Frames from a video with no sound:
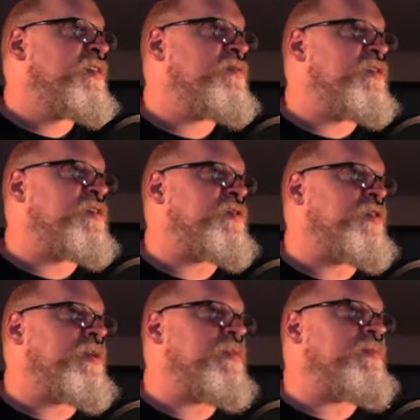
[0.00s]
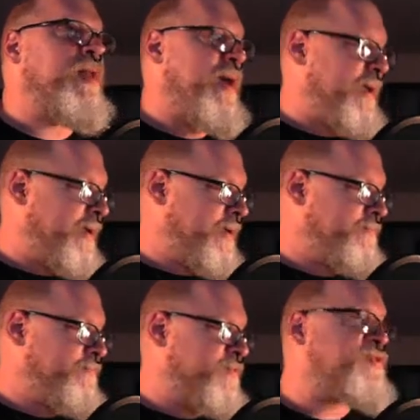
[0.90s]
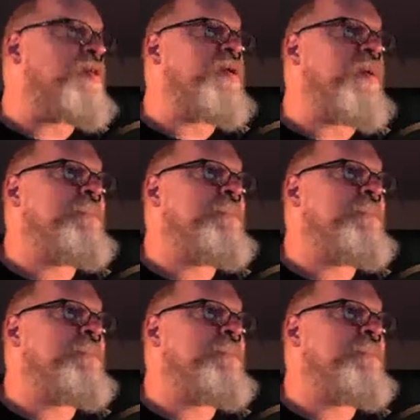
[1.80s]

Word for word: this is going to be blank. So,